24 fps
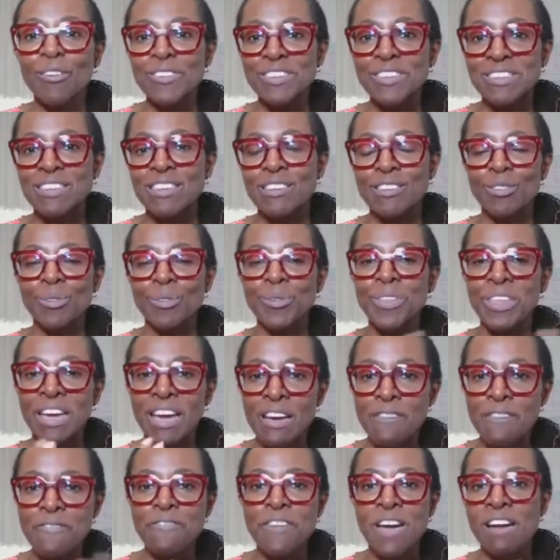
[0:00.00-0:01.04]
obviously all the
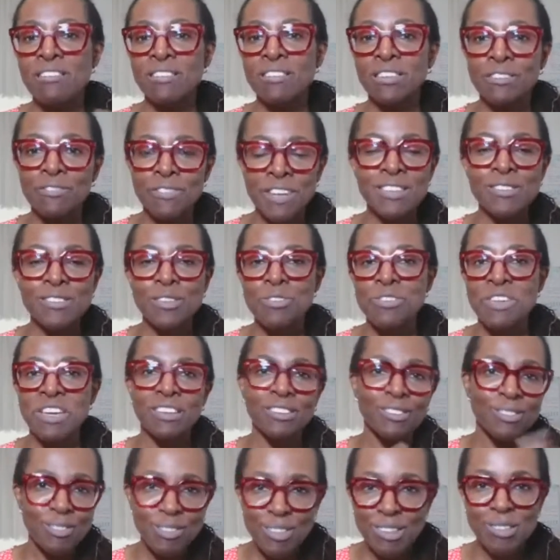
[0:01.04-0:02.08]
airfare and the visa
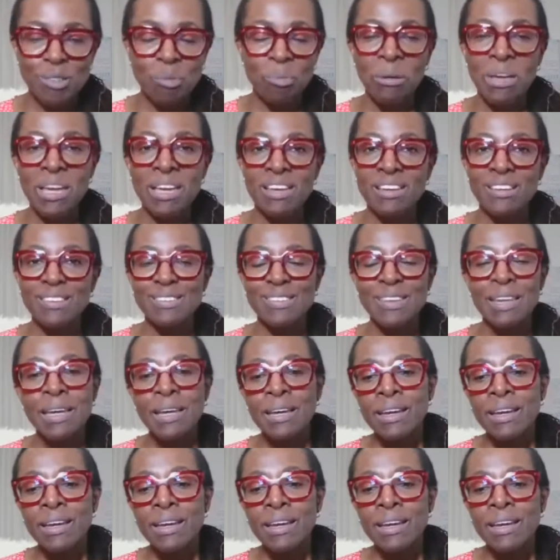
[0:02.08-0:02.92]
thing disappears.